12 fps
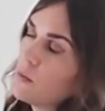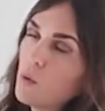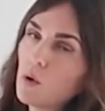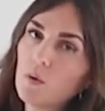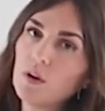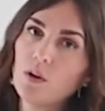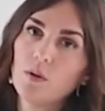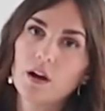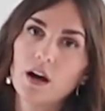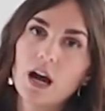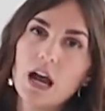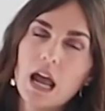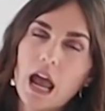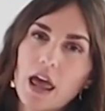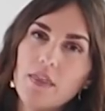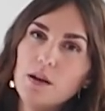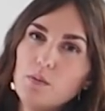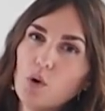more window there,
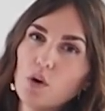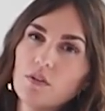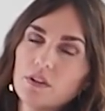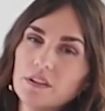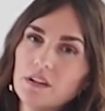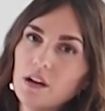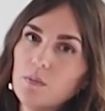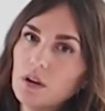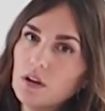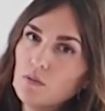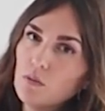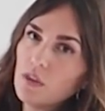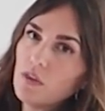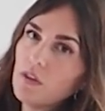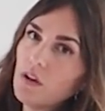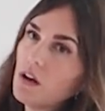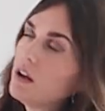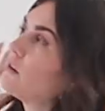and then more of a statement with
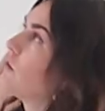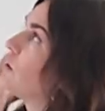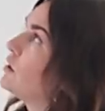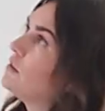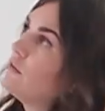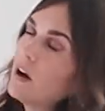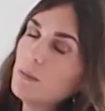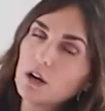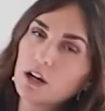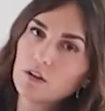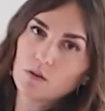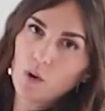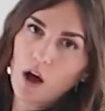the curtain fabric as